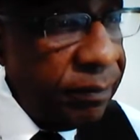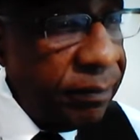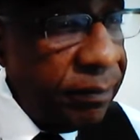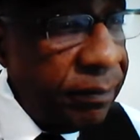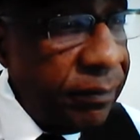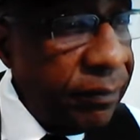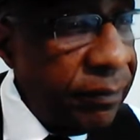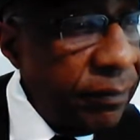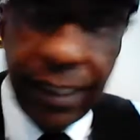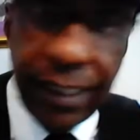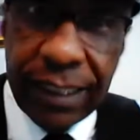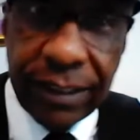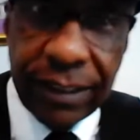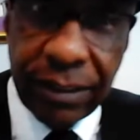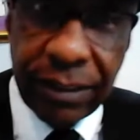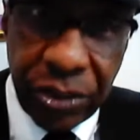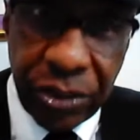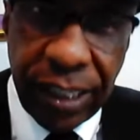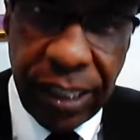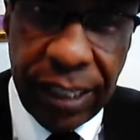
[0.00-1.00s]
Ain't that some
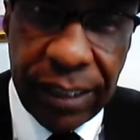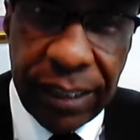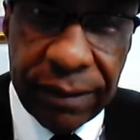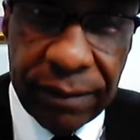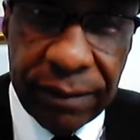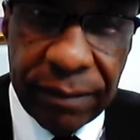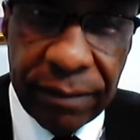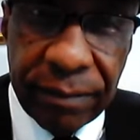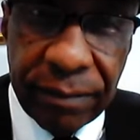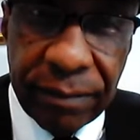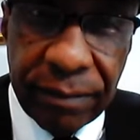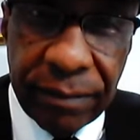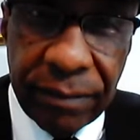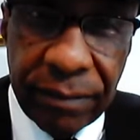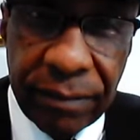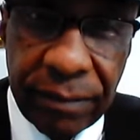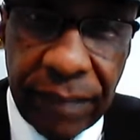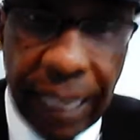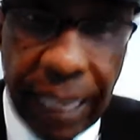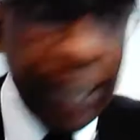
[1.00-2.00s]
shit?
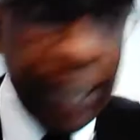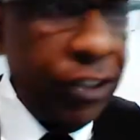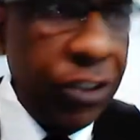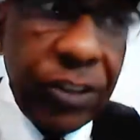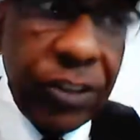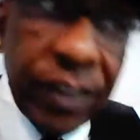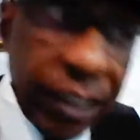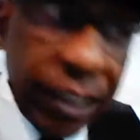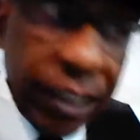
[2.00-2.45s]
And you Secret